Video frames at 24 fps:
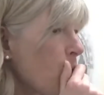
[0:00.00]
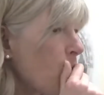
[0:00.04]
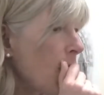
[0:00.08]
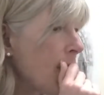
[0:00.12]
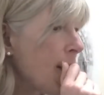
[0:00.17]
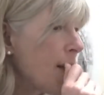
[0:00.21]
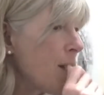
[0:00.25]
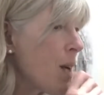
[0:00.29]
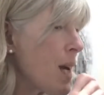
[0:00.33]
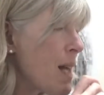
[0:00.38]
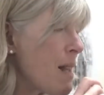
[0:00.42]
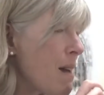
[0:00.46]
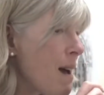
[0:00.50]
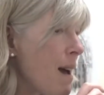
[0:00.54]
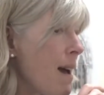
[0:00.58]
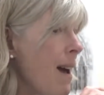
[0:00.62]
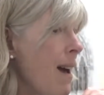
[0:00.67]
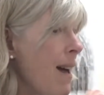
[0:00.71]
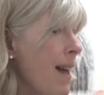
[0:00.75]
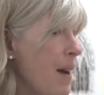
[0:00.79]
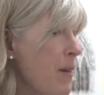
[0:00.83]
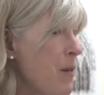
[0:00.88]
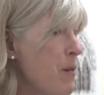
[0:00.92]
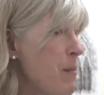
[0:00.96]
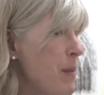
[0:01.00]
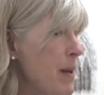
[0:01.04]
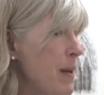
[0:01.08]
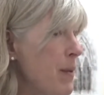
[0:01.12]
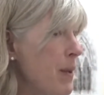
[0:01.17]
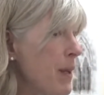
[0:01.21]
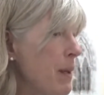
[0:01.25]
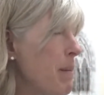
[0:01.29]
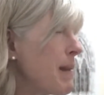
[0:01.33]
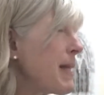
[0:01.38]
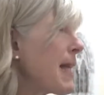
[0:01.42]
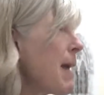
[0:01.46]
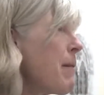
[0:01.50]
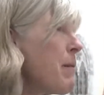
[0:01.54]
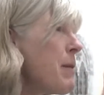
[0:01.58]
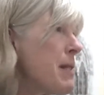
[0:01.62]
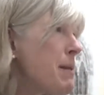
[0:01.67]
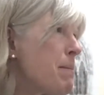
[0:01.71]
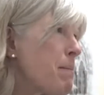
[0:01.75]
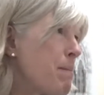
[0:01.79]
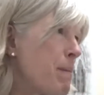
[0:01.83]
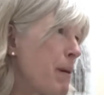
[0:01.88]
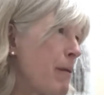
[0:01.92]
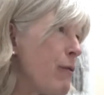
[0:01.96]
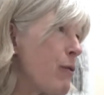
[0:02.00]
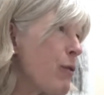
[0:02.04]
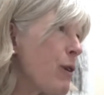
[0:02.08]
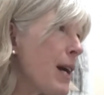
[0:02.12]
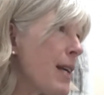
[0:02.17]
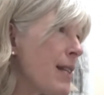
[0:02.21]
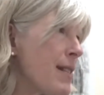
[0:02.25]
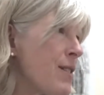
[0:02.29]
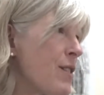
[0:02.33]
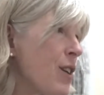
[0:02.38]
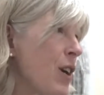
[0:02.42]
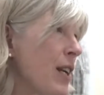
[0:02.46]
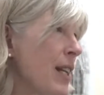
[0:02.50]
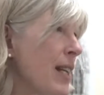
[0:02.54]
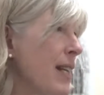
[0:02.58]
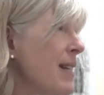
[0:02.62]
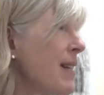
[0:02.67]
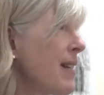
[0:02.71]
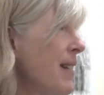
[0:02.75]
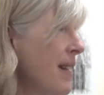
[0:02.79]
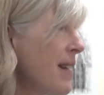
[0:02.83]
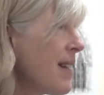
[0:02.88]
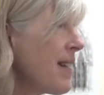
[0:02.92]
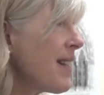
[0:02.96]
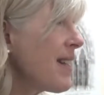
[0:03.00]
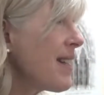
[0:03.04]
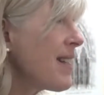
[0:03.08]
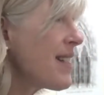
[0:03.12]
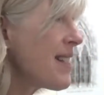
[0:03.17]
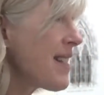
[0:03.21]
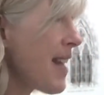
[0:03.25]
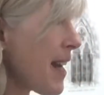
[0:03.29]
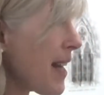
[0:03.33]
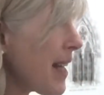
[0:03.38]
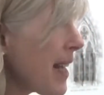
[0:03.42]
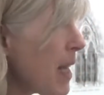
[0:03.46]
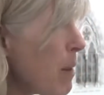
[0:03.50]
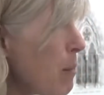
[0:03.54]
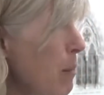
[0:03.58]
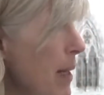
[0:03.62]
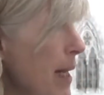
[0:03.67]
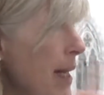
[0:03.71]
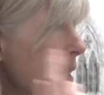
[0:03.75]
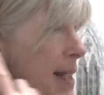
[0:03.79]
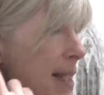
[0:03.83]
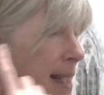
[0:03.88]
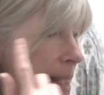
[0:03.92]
And so I thought, that would be really, but that was before I started studying it, but it